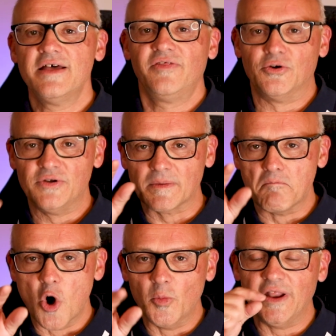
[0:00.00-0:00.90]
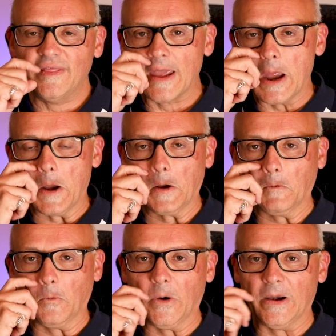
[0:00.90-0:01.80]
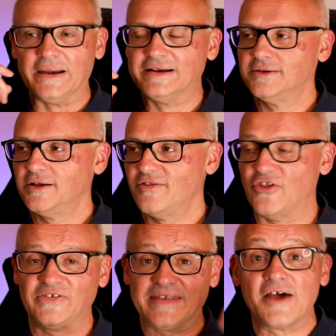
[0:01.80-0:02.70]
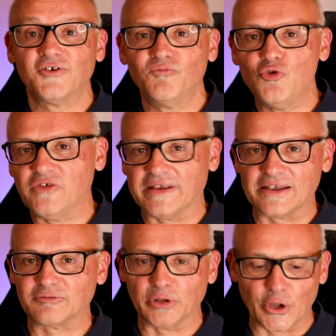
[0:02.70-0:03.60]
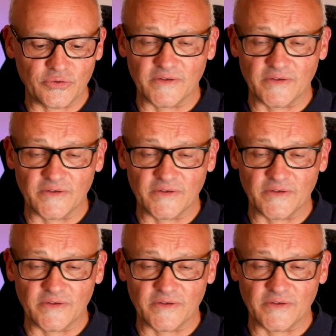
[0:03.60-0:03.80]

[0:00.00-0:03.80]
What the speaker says: There is a moment in there where the Sound of Music explodes.